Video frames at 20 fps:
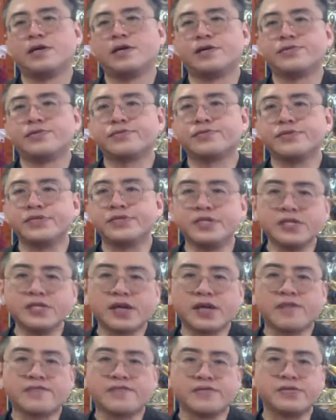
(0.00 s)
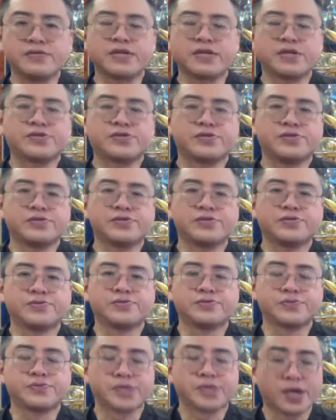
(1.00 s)
So in this afternoon session,
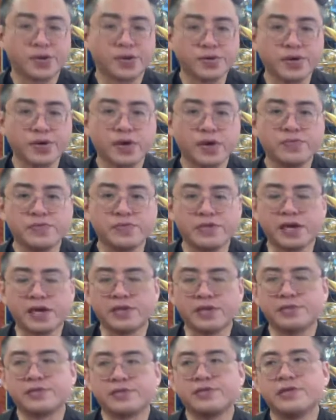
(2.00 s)
to carry on with that,